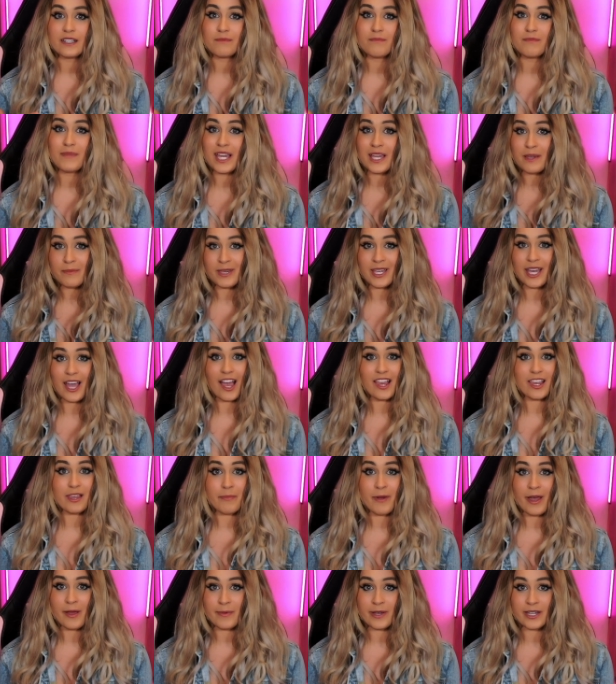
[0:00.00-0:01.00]
Maybe
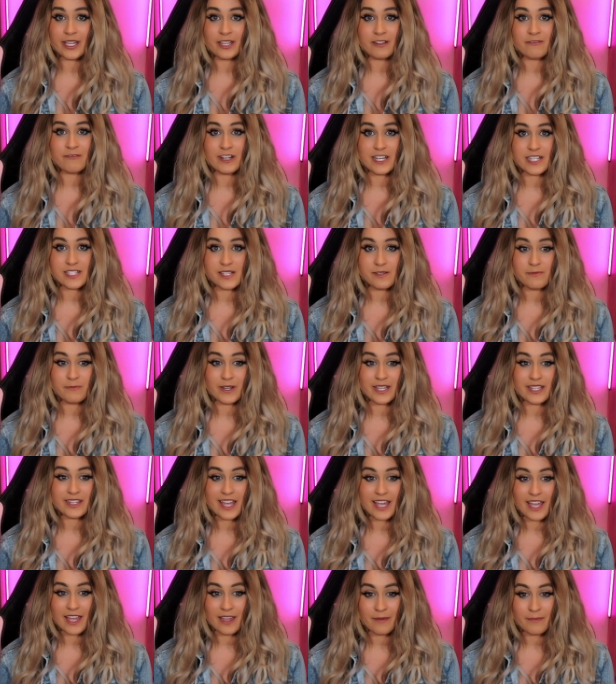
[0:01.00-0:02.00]
Alibaba can reason
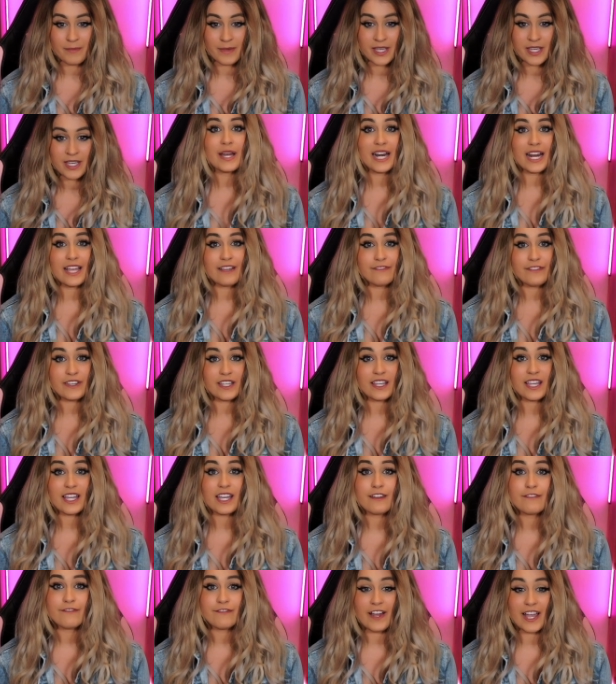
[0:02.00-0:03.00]
with him, but I feel
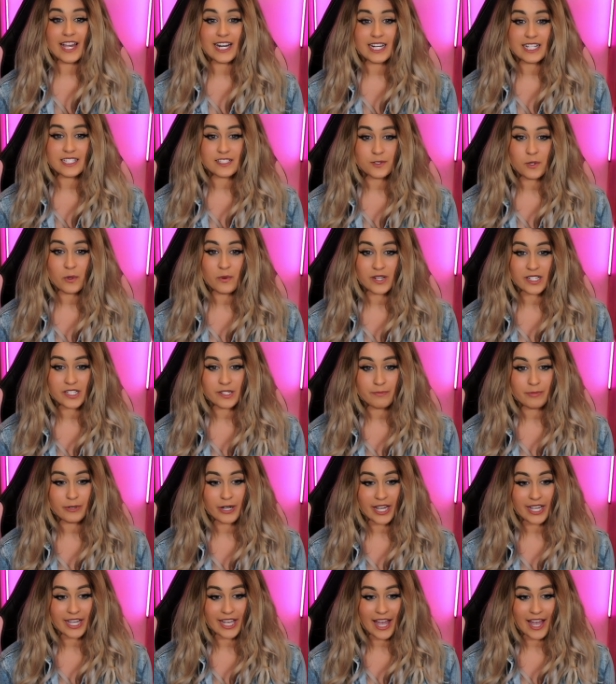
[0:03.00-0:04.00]
like a fight is going to
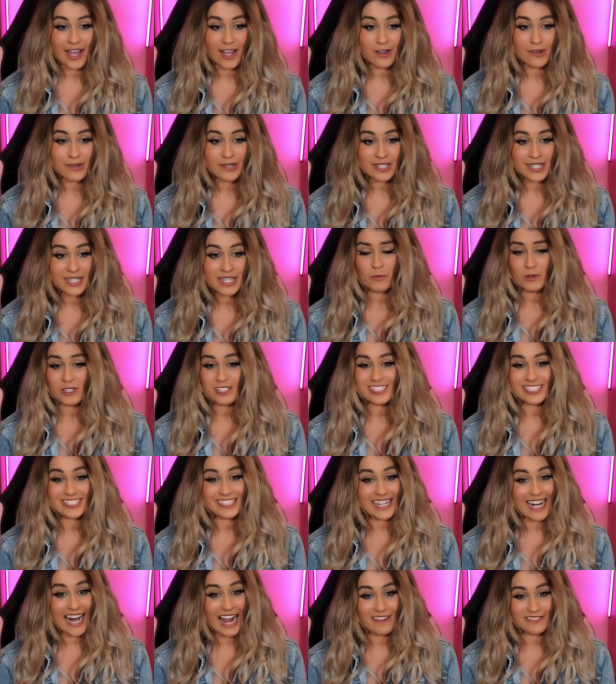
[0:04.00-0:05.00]
break out. We're
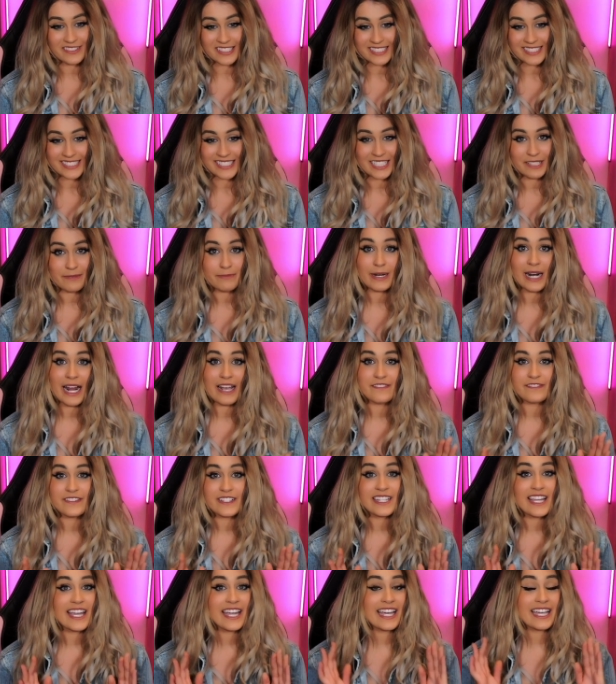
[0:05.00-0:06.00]
just gonna have to see, but I
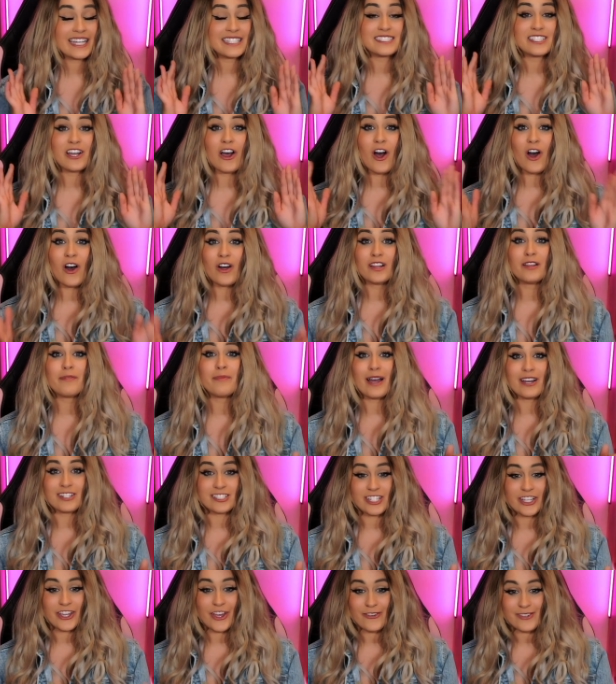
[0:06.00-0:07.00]
feel like it's all
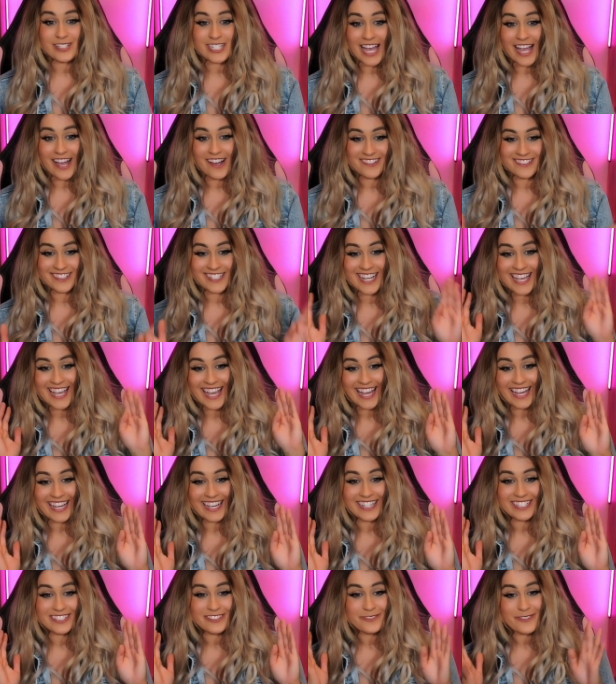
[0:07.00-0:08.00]
about to go down
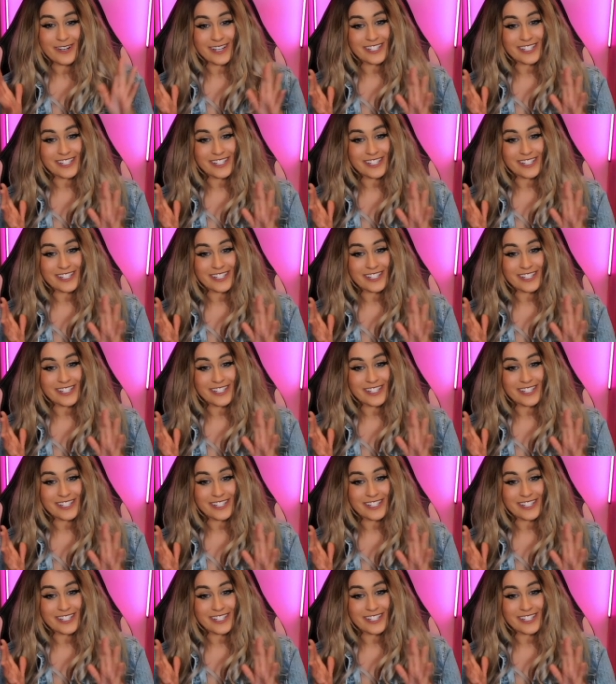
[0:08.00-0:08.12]
and